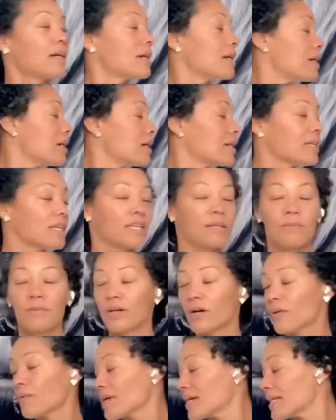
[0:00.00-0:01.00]
Keep going.
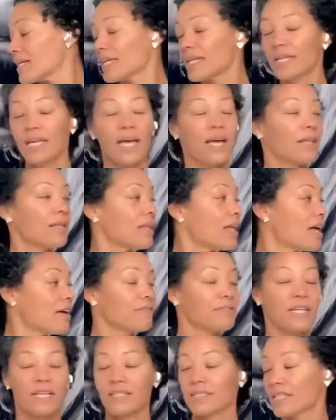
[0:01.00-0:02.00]
Inhale left,
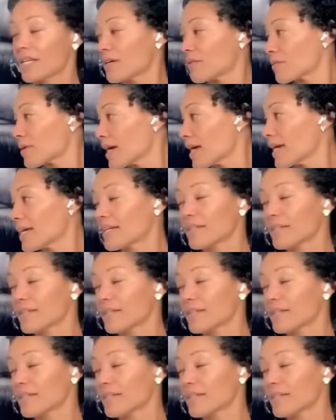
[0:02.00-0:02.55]
exhale right.